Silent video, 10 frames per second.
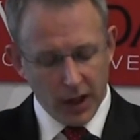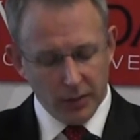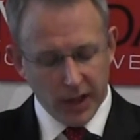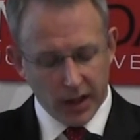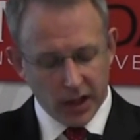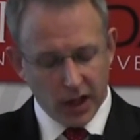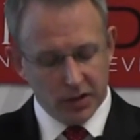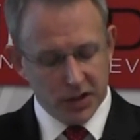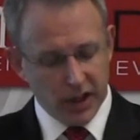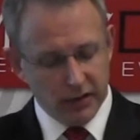NBN Co.
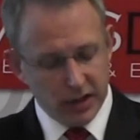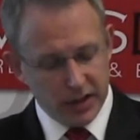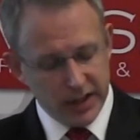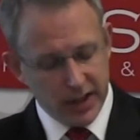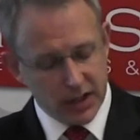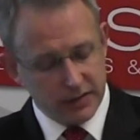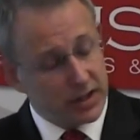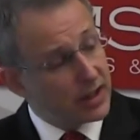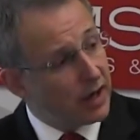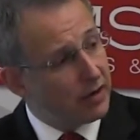is sharing details of
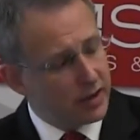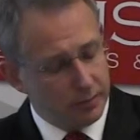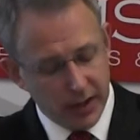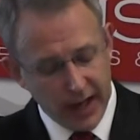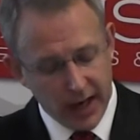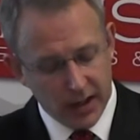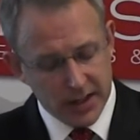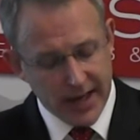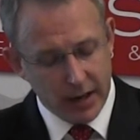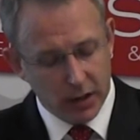its current and
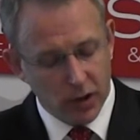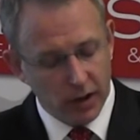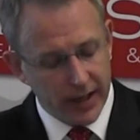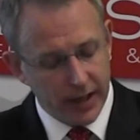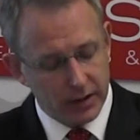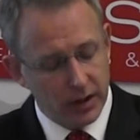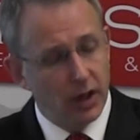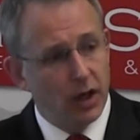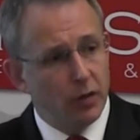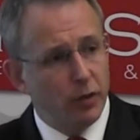planned tower rollout
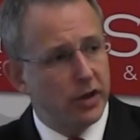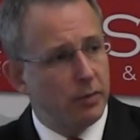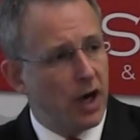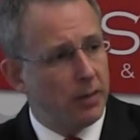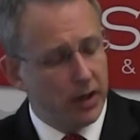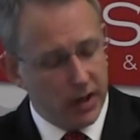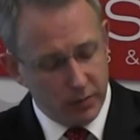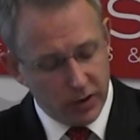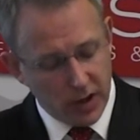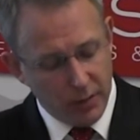with the mobile
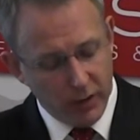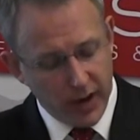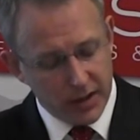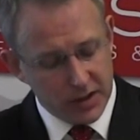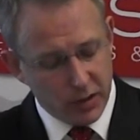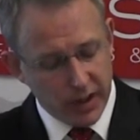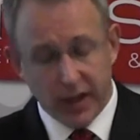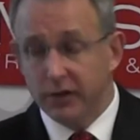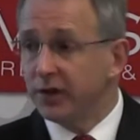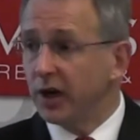network operators to
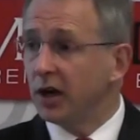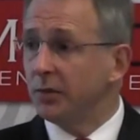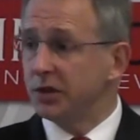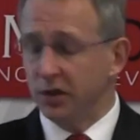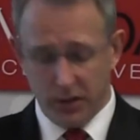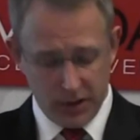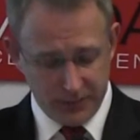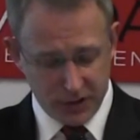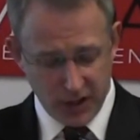identify opportunities for